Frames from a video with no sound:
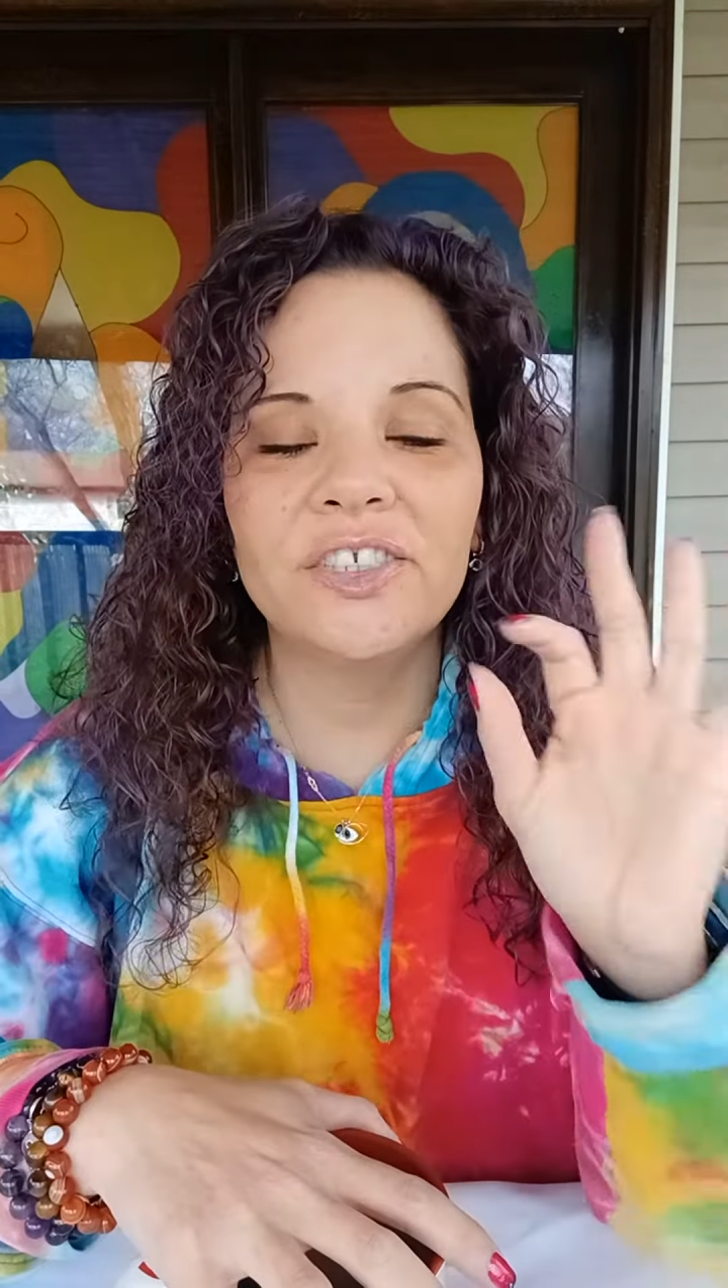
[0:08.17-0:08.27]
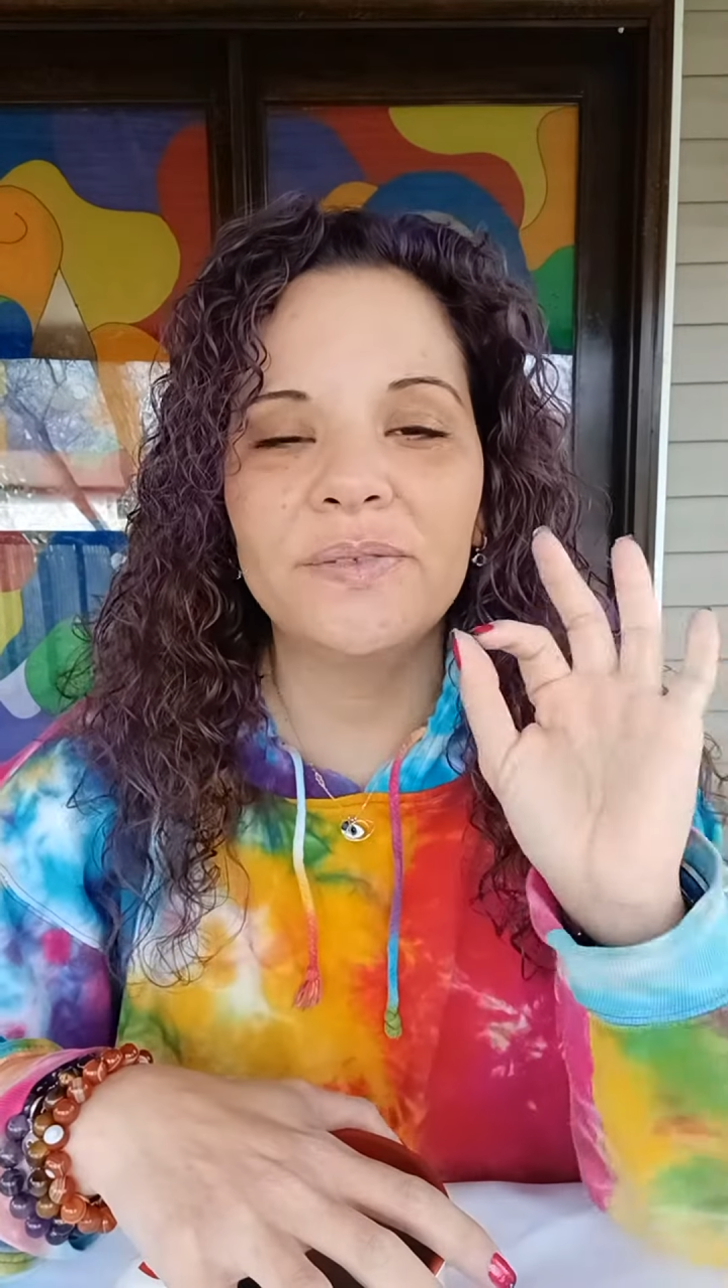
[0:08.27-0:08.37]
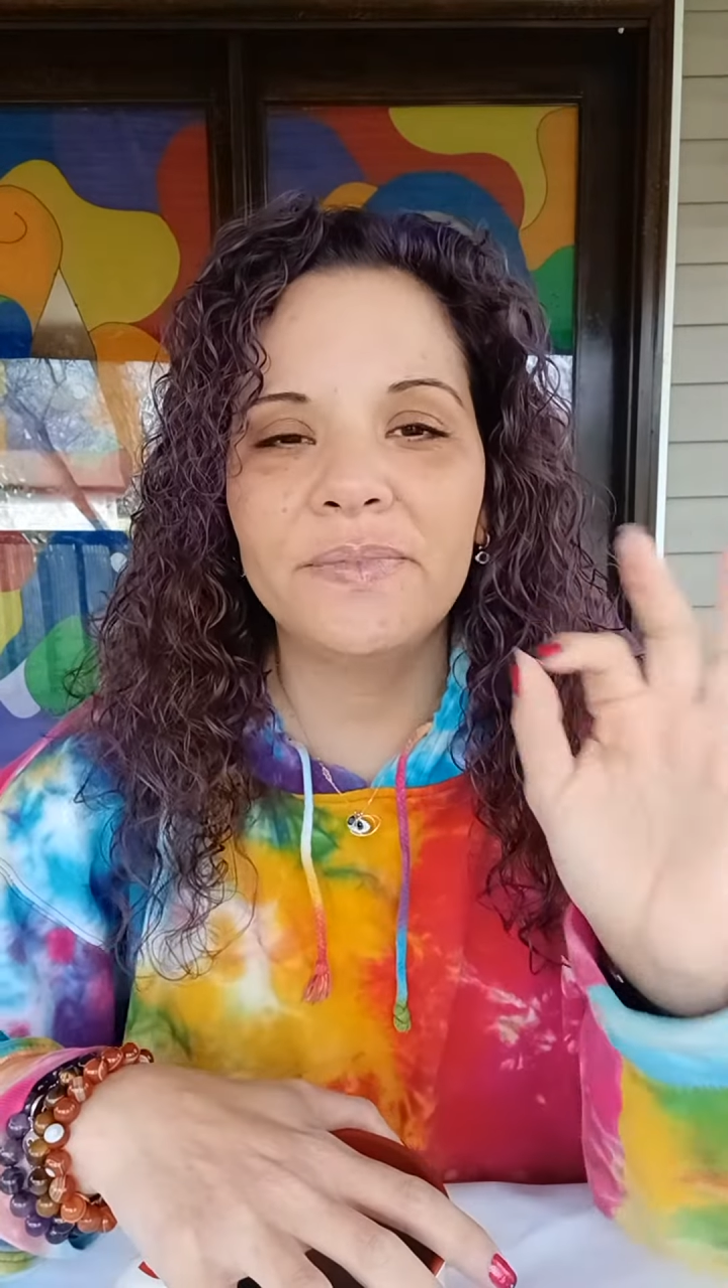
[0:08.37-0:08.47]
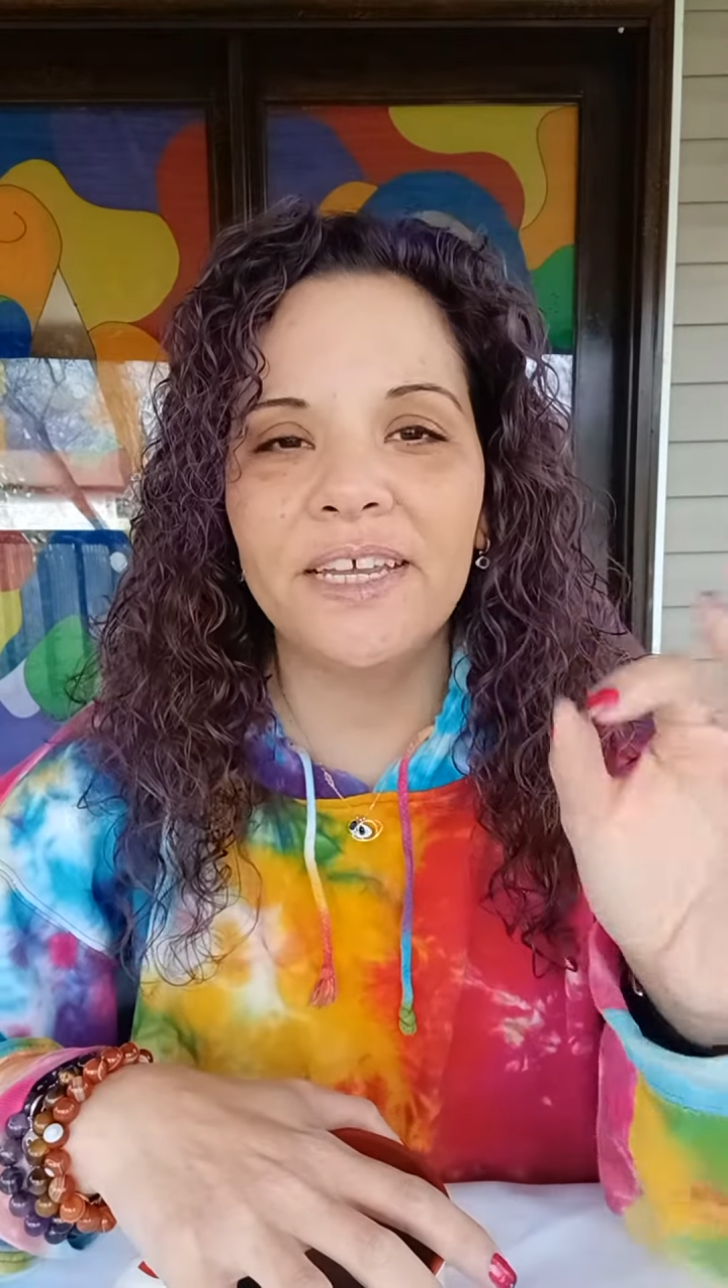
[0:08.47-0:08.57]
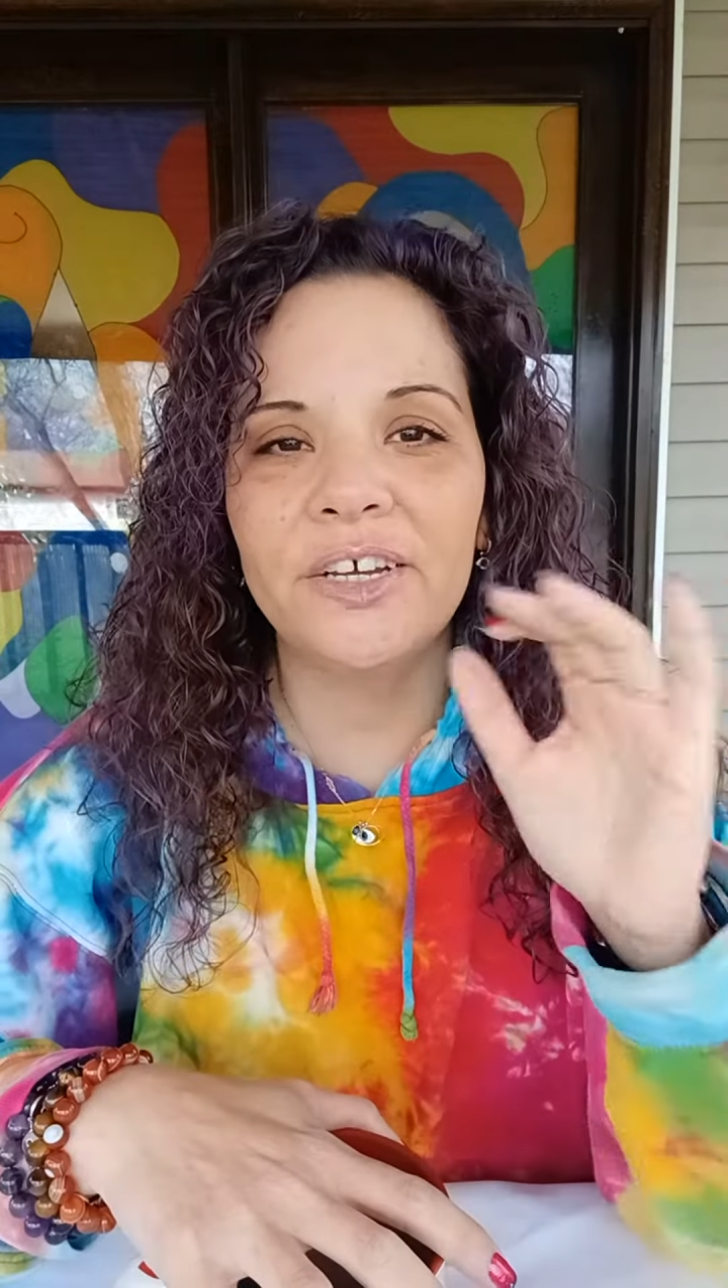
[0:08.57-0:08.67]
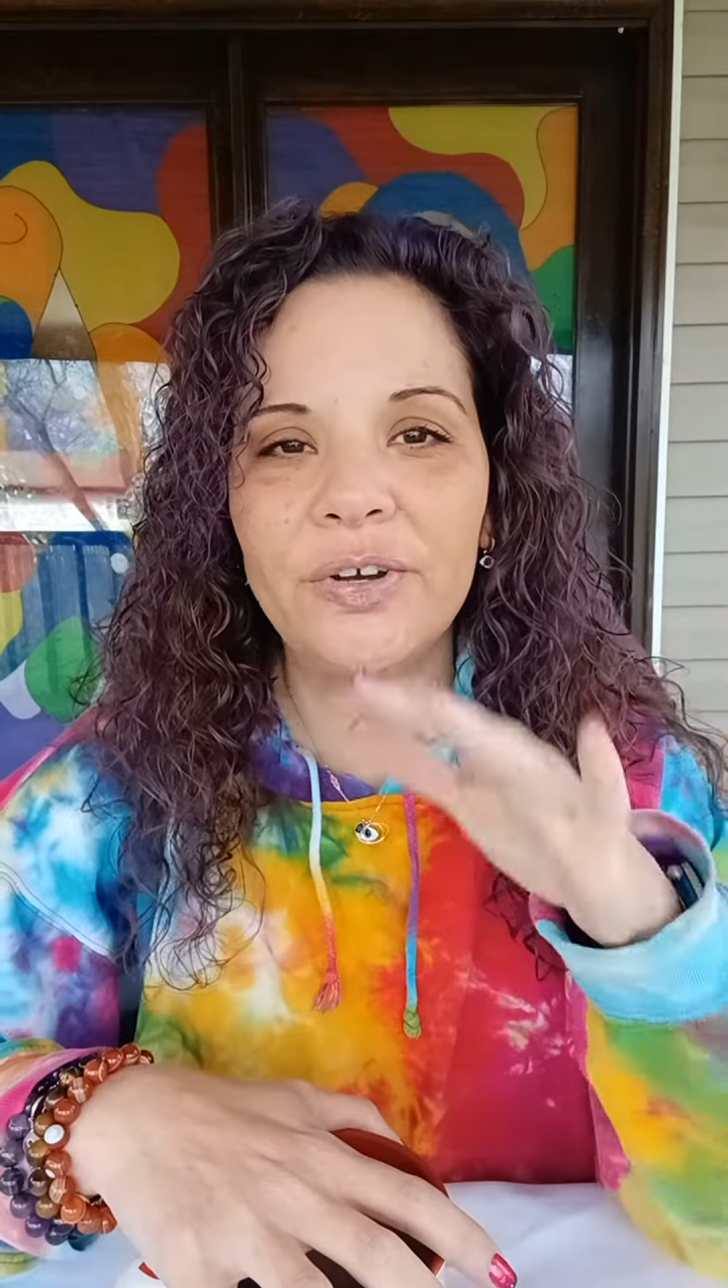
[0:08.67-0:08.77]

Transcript: to make a